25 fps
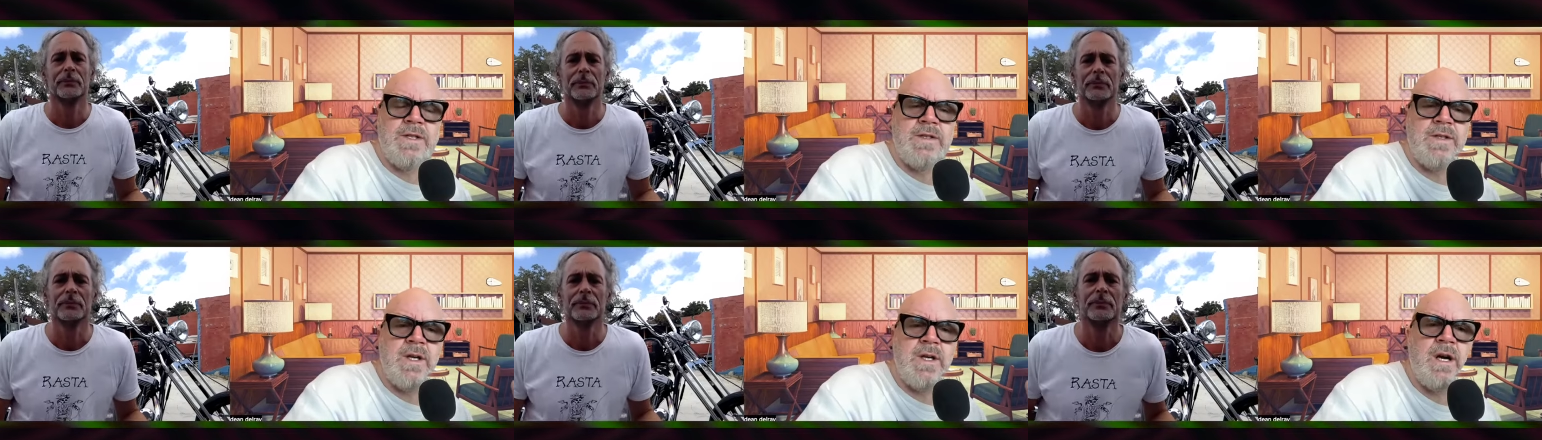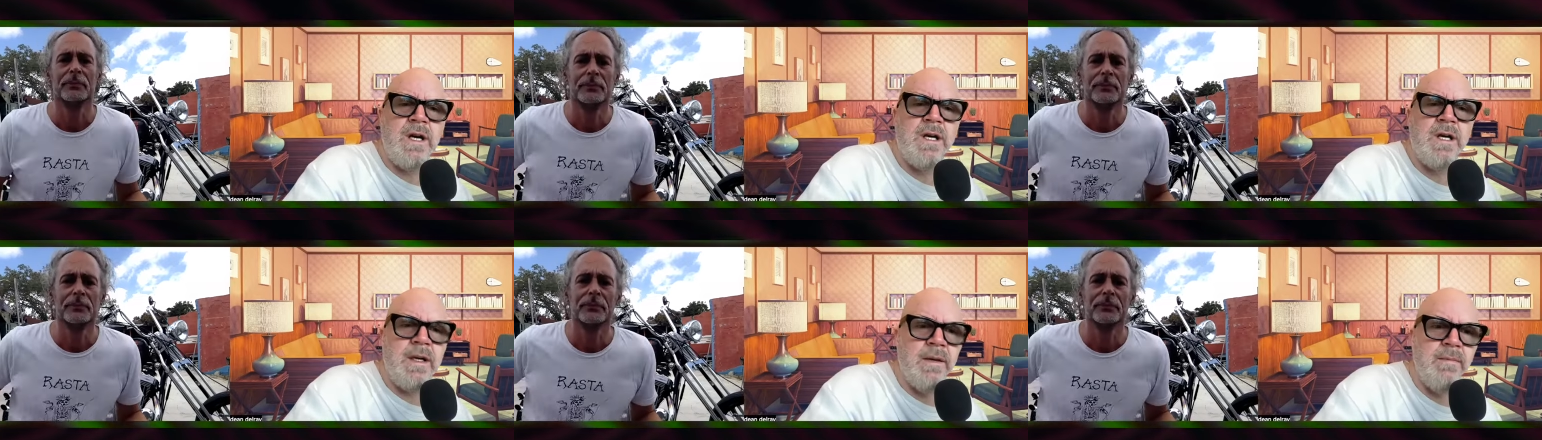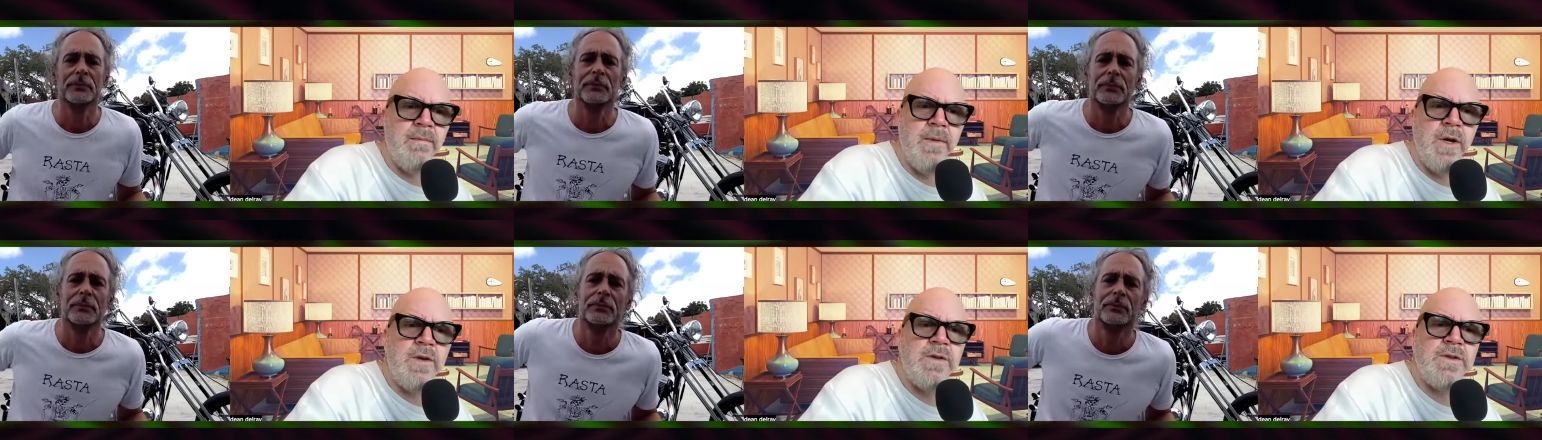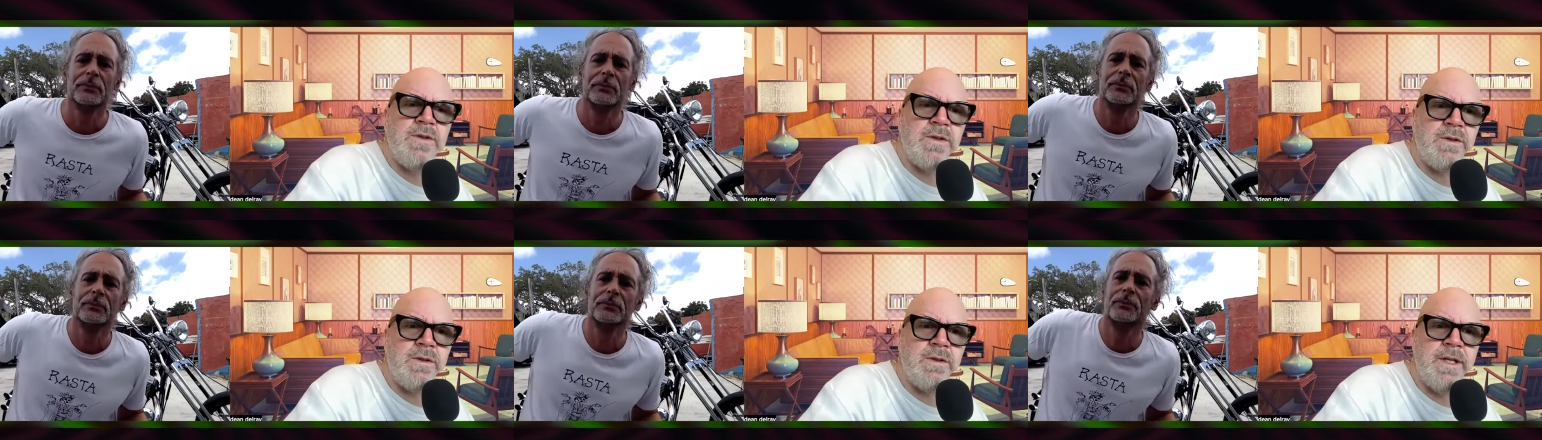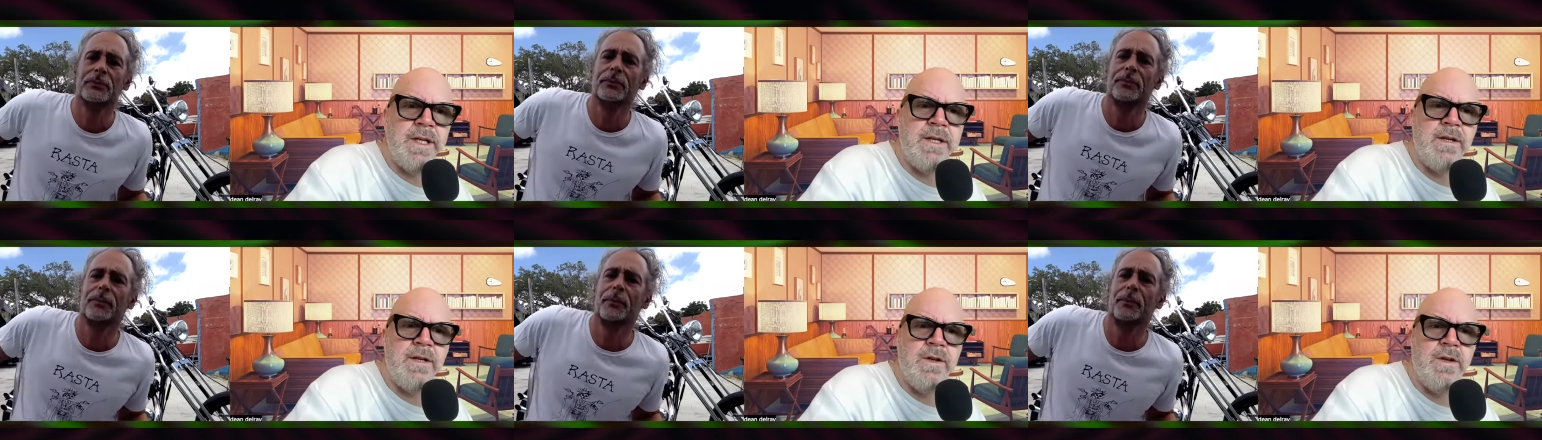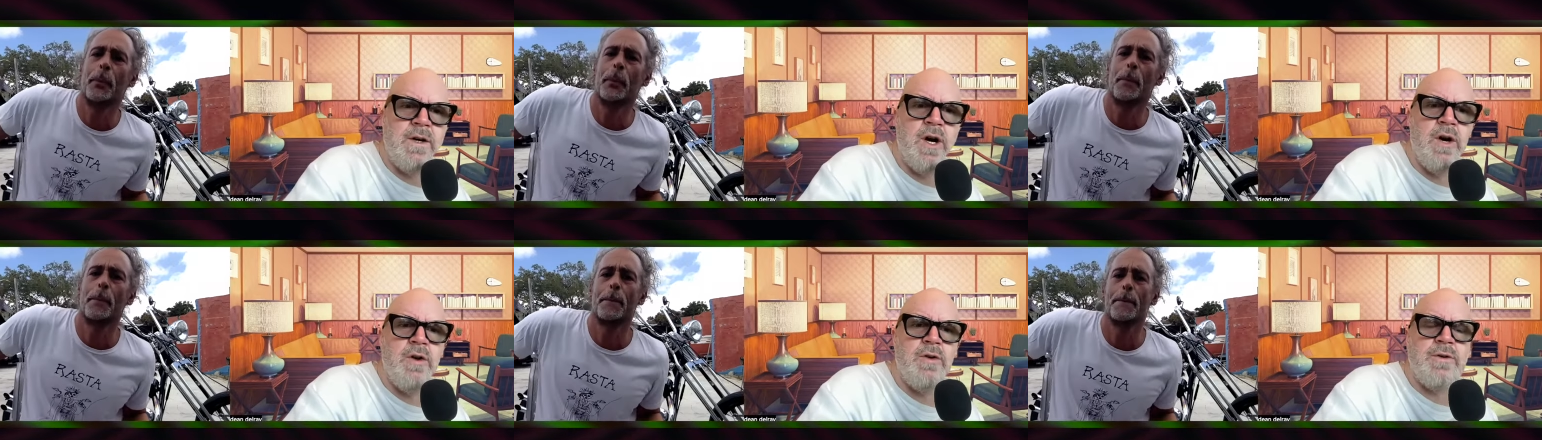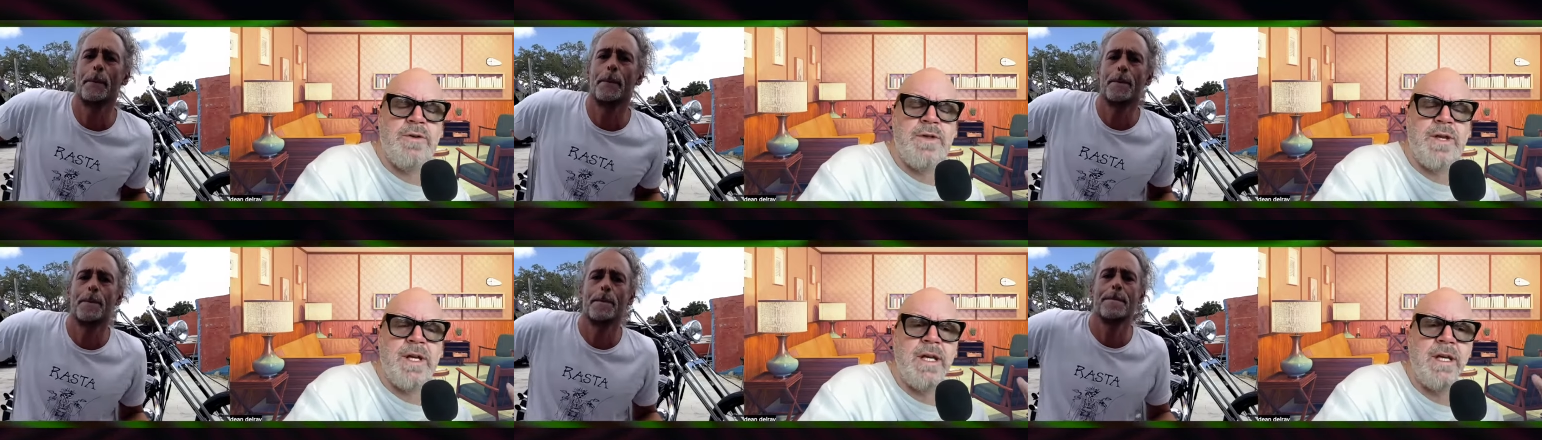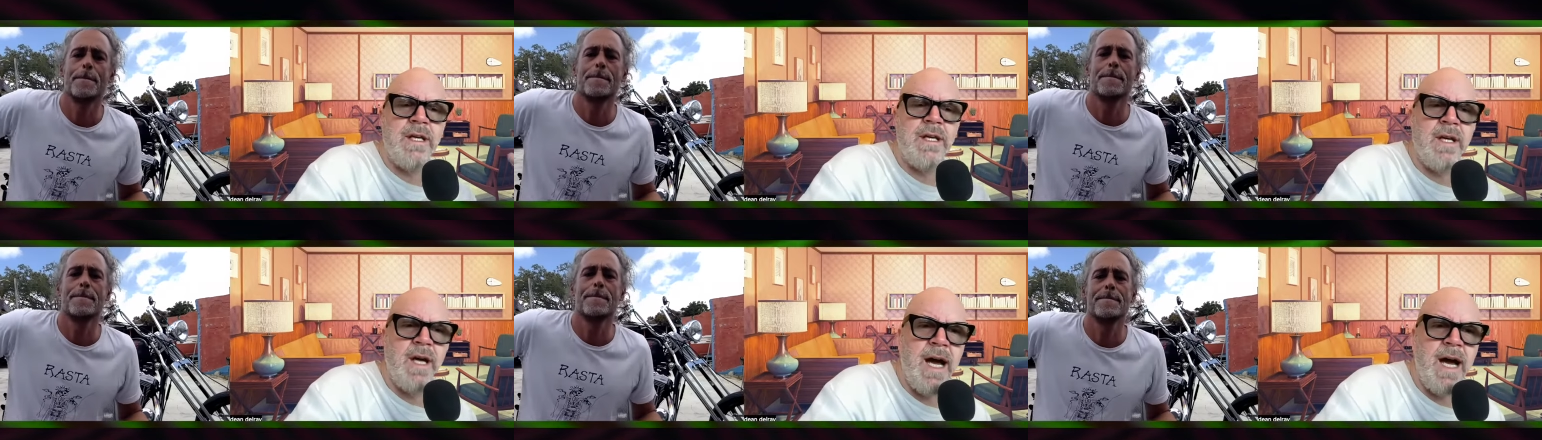Speaker 1: we're talking mostly
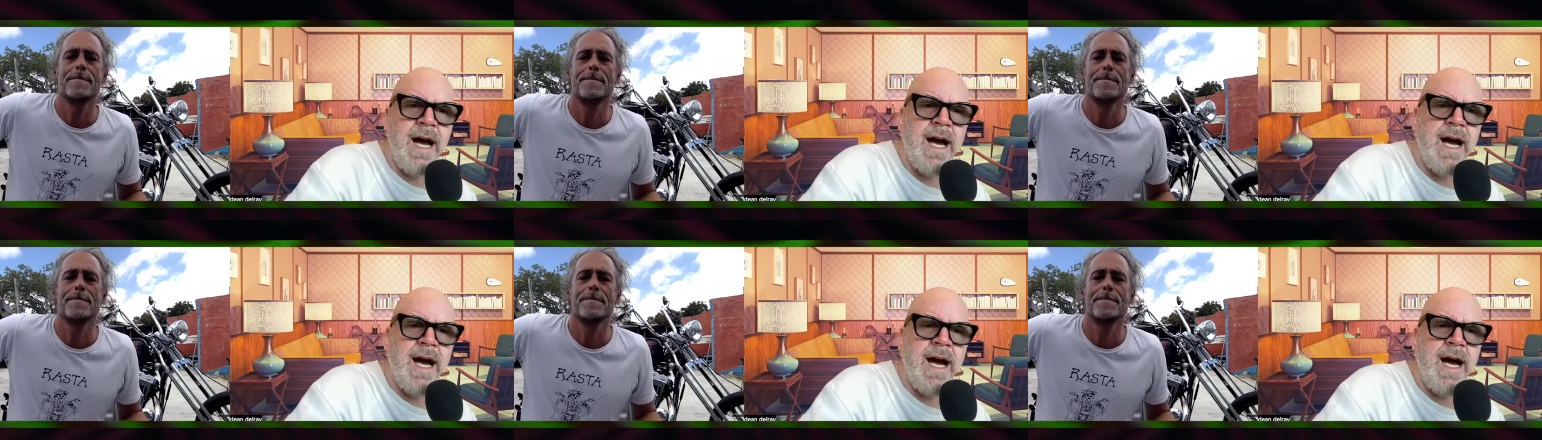clothing,